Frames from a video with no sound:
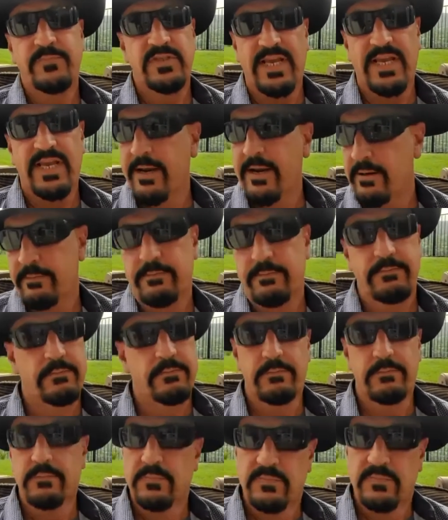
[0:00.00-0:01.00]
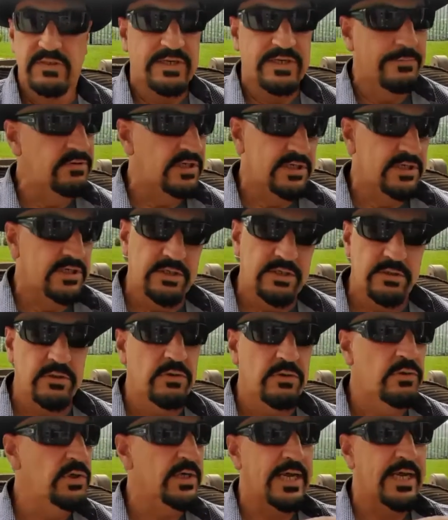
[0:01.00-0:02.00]
take them. Subject
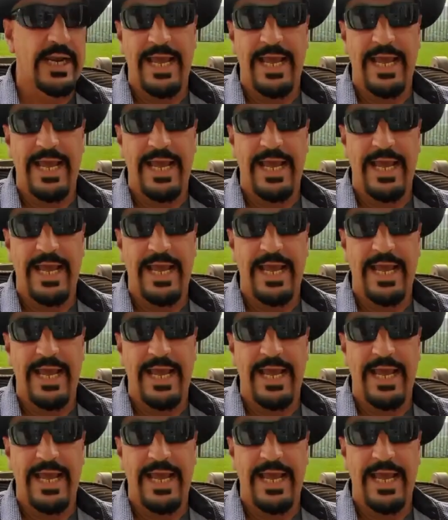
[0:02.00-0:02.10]
to, you can